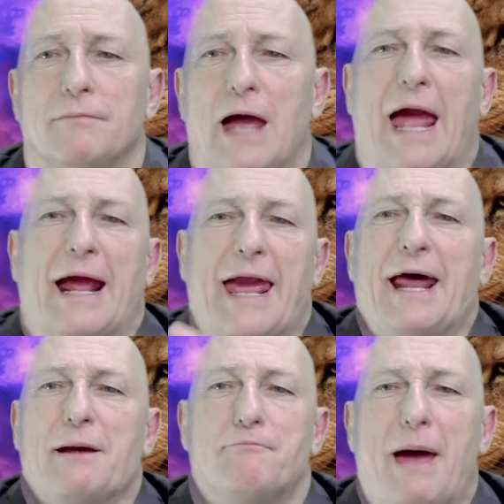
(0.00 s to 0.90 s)
And
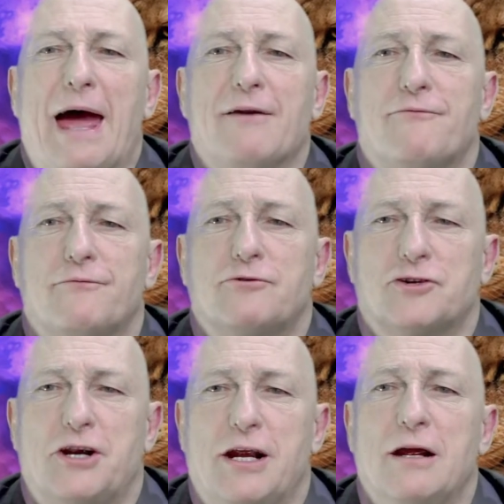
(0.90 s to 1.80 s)
can a bad
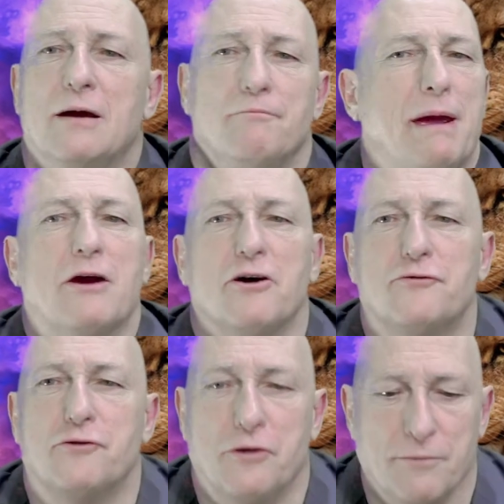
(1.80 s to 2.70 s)
tree bear good
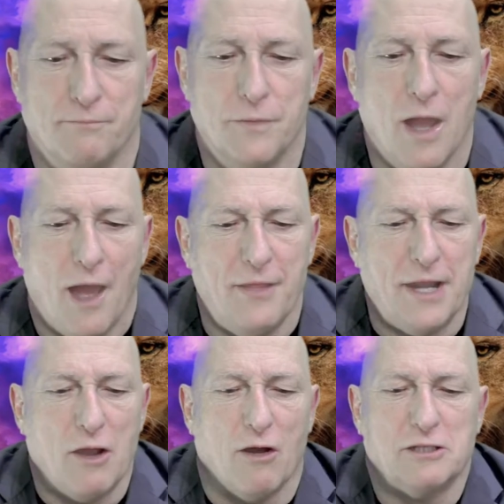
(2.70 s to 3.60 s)
fruit? And then
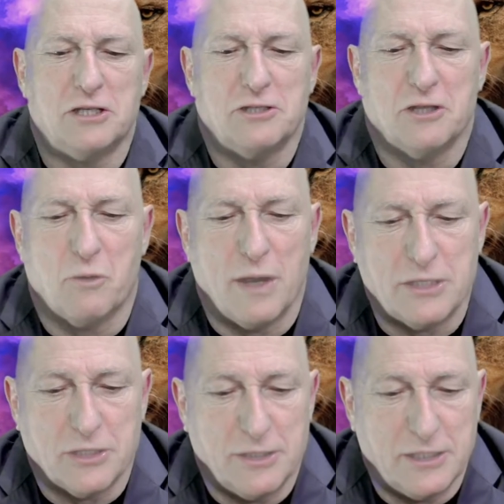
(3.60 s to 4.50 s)
he answers the
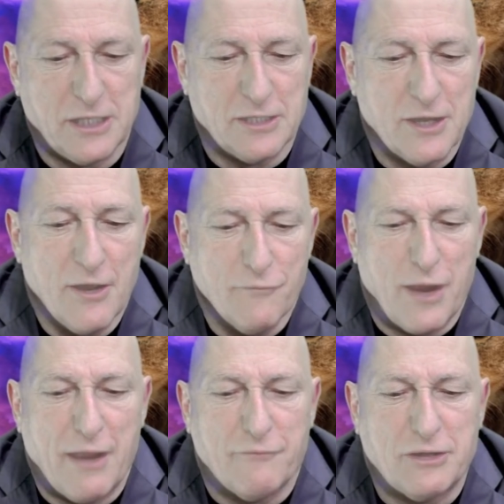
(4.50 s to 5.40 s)
question. He says, For
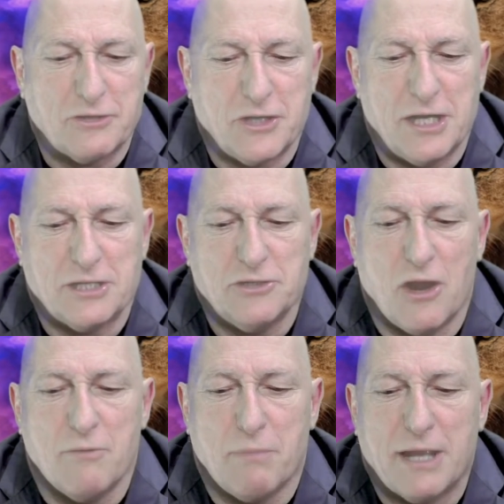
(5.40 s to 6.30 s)
every tree is
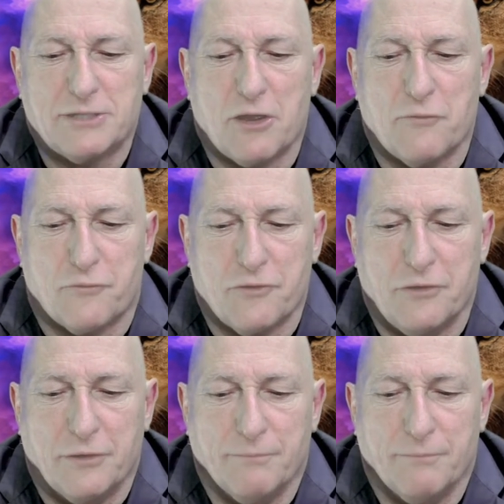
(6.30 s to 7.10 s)
known by its own fruit.